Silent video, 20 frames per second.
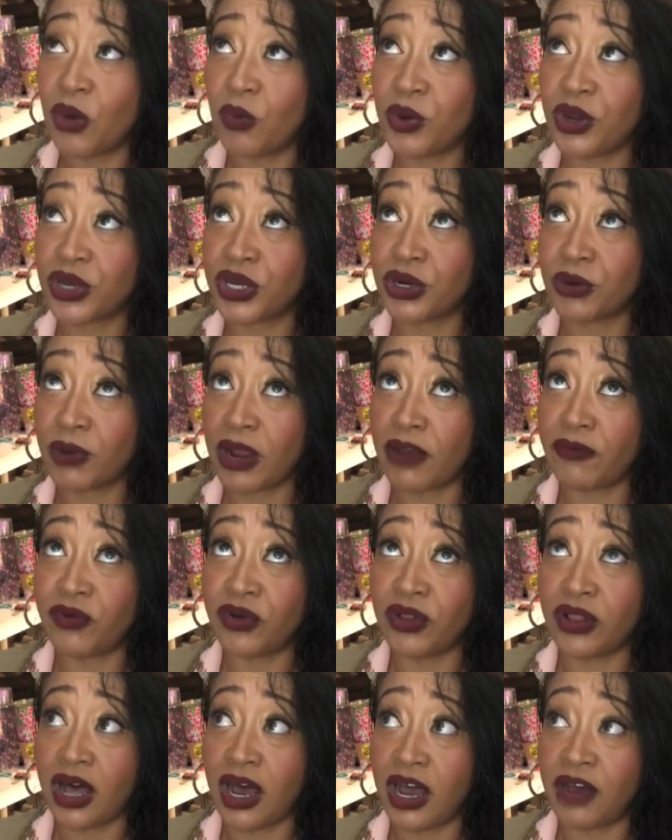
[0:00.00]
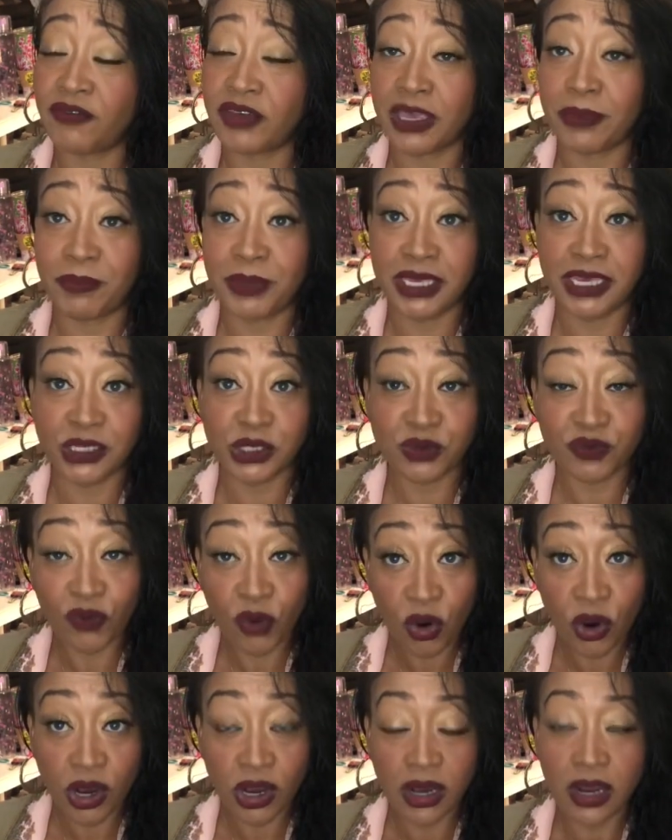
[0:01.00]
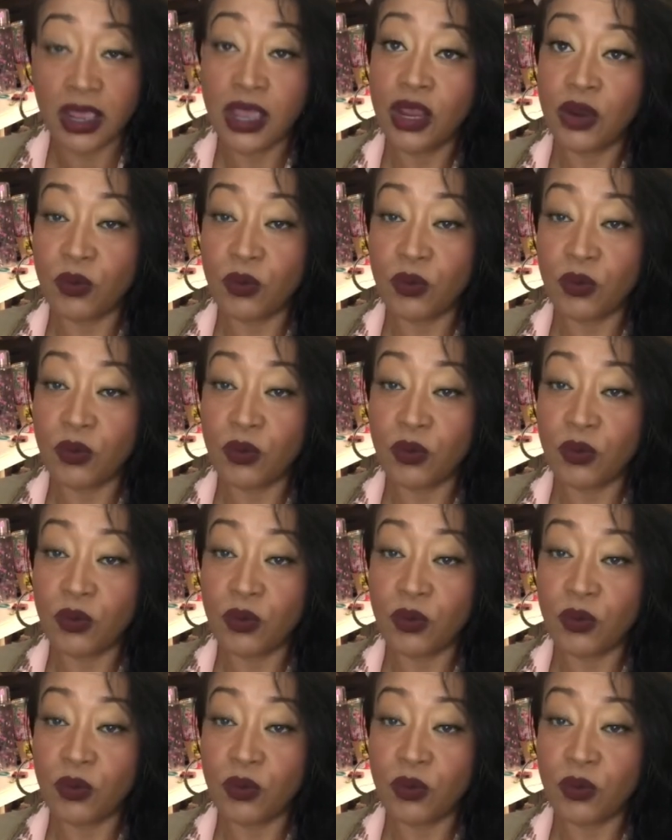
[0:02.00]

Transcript: We're going to raffle off a P S four.